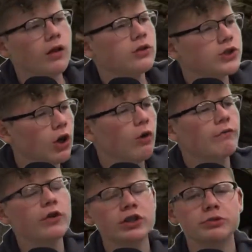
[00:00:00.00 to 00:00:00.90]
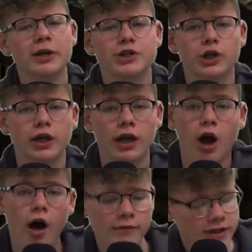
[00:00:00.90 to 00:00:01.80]
So, for the Switch,
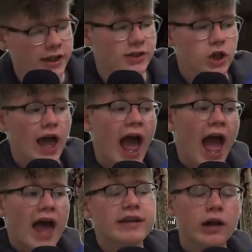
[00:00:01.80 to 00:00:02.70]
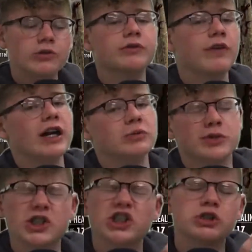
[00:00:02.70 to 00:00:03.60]
obviously, it's on a handheld device,
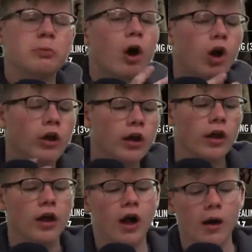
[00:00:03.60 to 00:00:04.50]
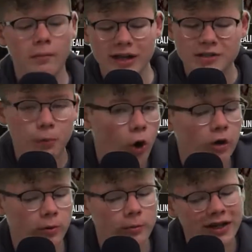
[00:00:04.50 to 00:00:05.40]
which is small. It's
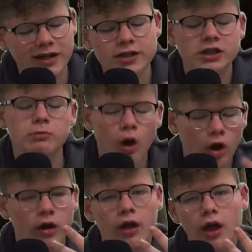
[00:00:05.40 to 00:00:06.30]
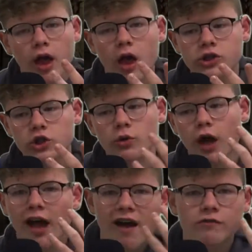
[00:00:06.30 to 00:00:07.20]
portable, but it is small. So,
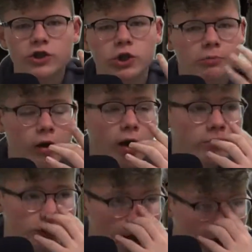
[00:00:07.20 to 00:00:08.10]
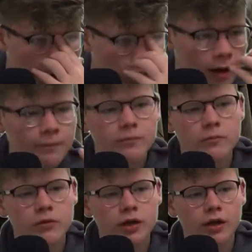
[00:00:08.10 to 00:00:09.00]
I have certain problems, like
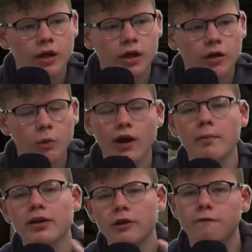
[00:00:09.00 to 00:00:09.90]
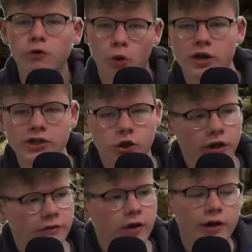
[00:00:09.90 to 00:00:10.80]
when I'm in the forest or
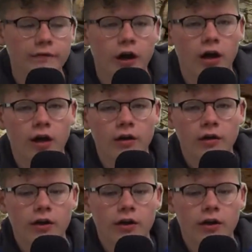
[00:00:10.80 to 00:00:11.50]
in a very an